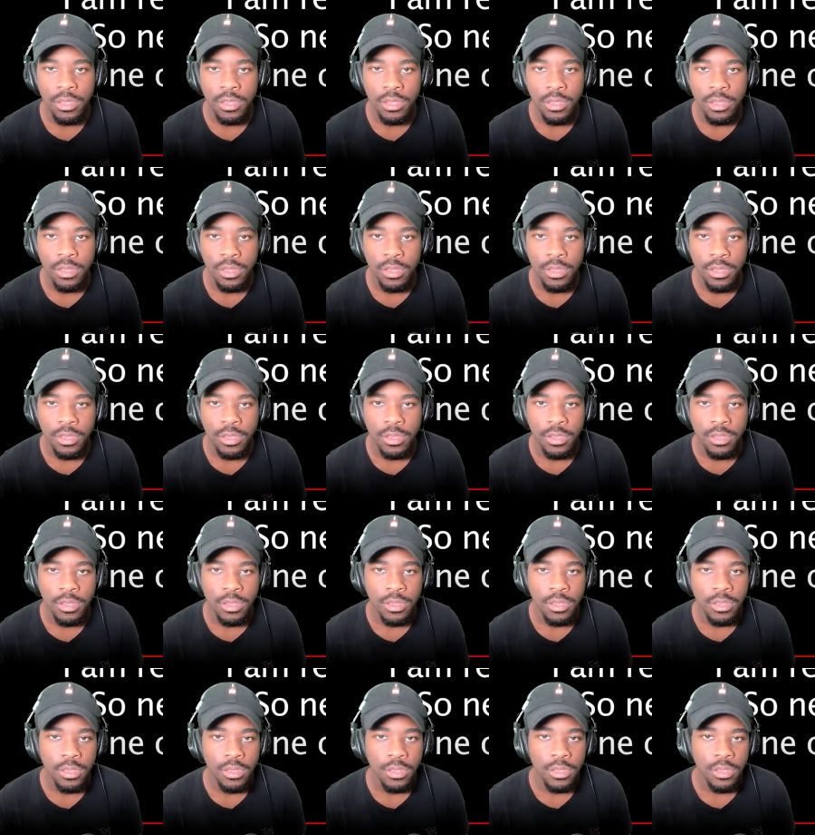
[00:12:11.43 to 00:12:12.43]

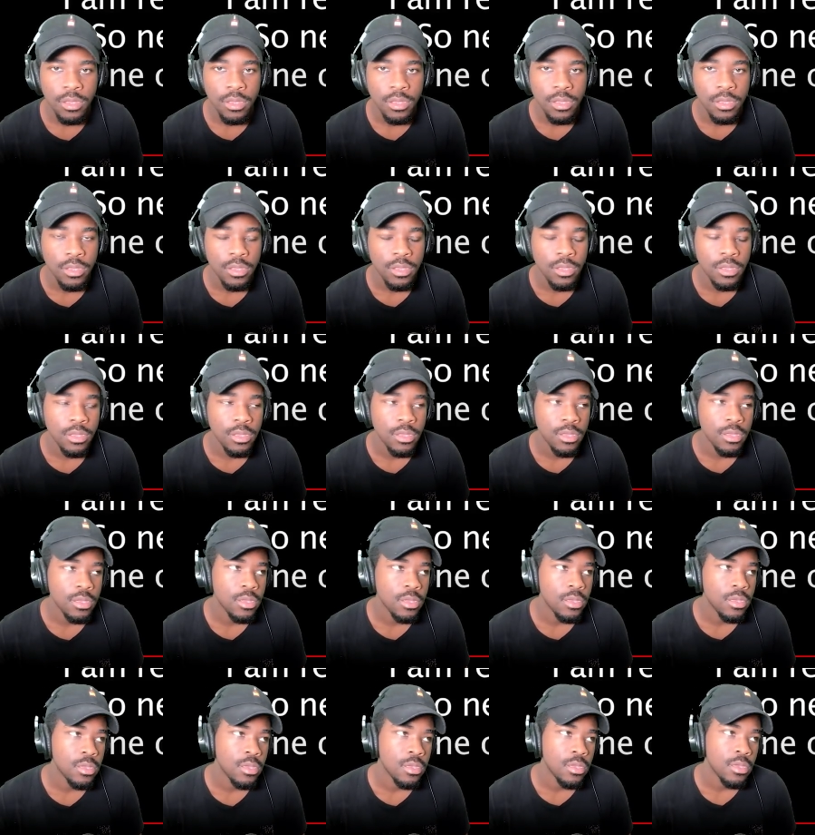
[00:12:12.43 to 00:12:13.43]

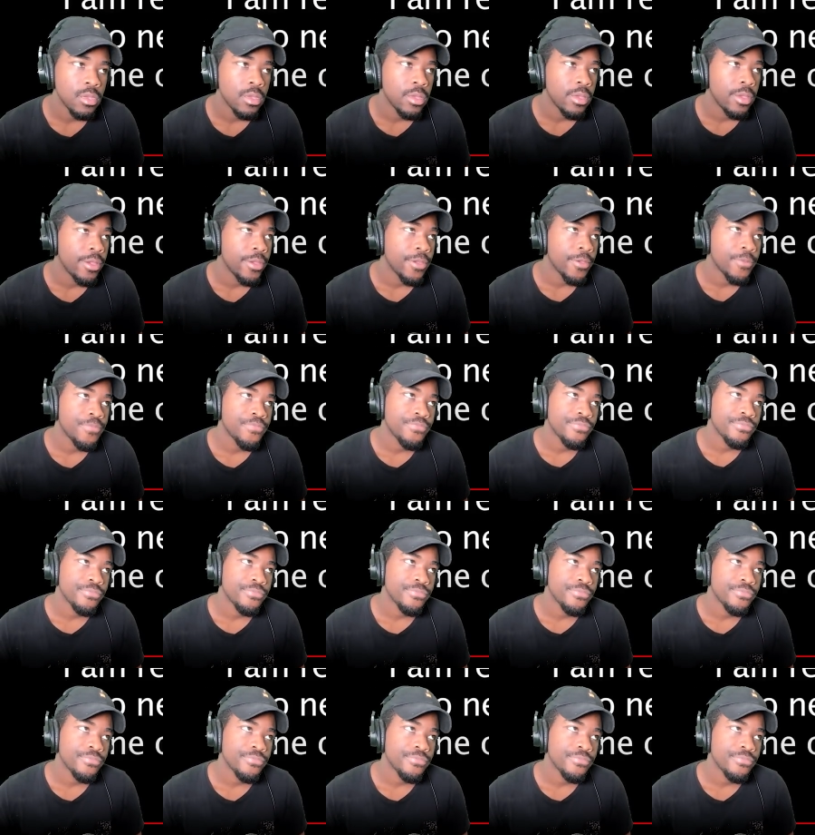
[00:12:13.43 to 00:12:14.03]
Nothing is said.